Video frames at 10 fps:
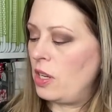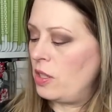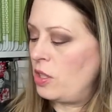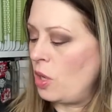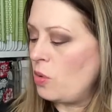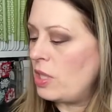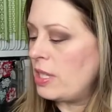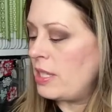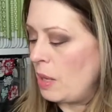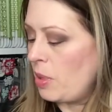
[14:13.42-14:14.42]
so
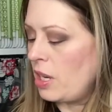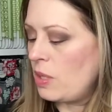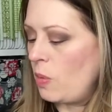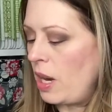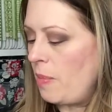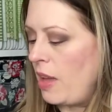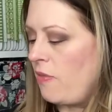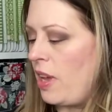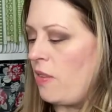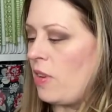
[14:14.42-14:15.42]
December is one of my
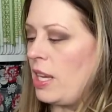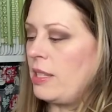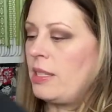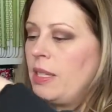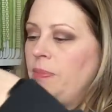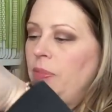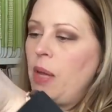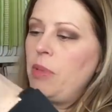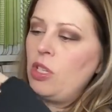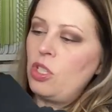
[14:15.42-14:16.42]
favorites.
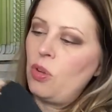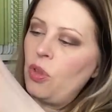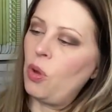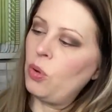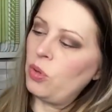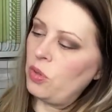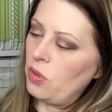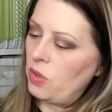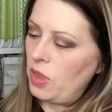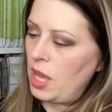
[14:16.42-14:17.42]
I'm going to show the whole
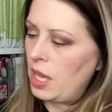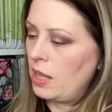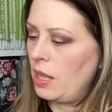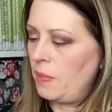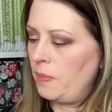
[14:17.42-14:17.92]
thing